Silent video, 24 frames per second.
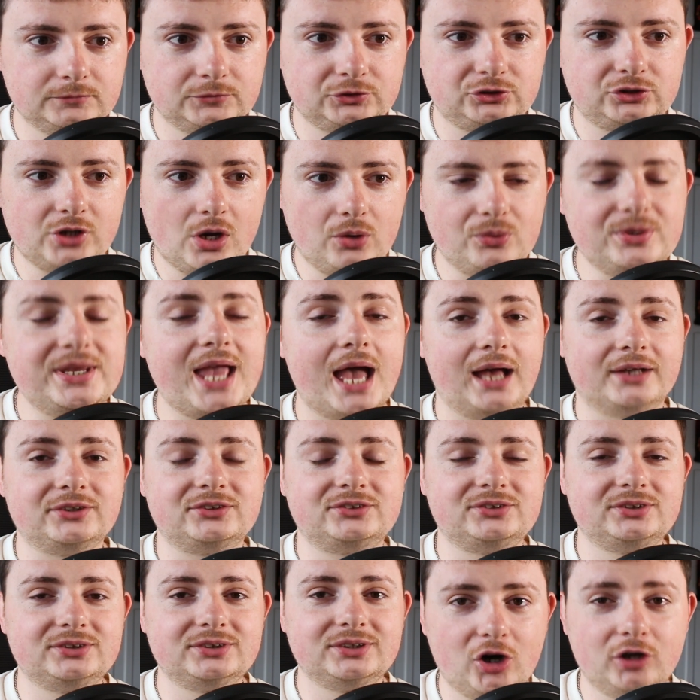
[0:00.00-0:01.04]
And so,
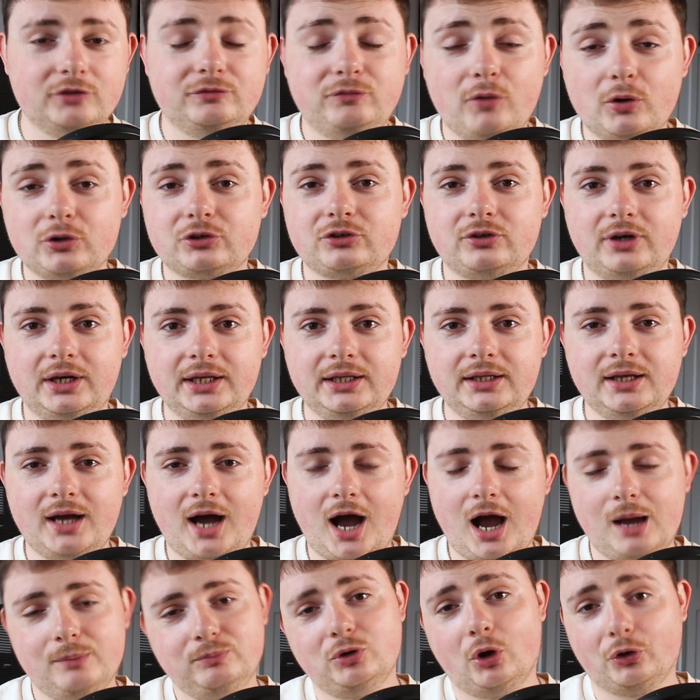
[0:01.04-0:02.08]
yes, unfortunately,
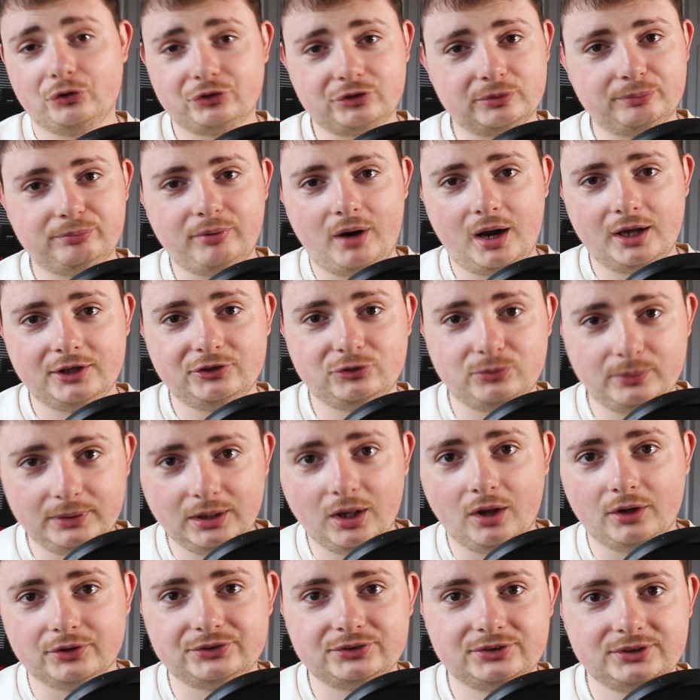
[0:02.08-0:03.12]
I'm not surprised we
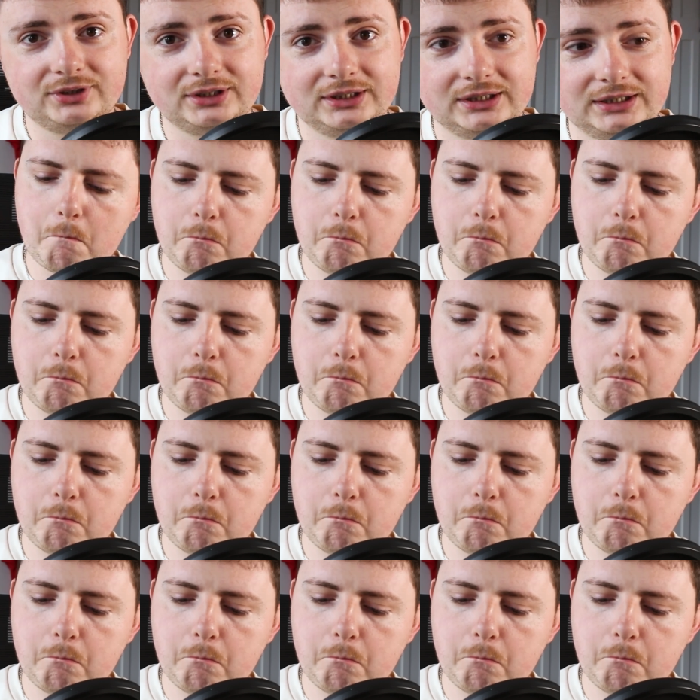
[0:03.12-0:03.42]
lost.